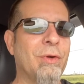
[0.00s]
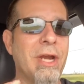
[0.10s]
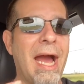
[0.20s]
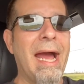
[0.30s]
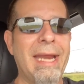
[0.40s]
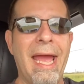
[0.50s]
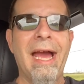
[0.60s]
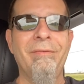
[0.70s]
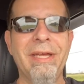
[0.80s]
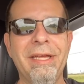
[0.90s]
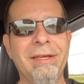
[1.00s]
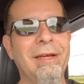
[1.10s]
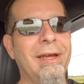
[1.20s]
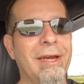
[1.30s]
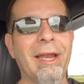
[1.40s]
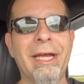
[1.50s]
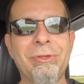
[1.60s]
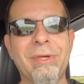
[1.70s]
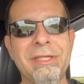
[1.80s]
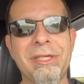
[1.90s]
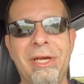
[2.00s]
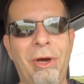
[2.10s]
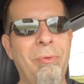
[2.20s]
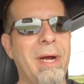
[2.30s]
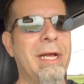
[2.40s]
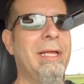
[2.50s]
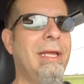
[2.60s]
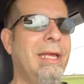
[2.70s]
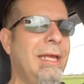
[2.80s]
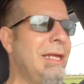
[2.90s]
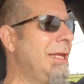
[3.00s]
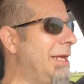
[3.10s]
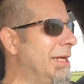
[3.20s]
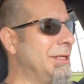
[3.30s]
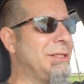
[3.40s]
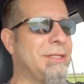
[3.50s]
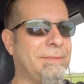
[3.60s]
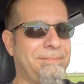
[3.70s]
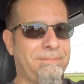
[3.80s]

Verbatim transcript: not having an electric Tacoma is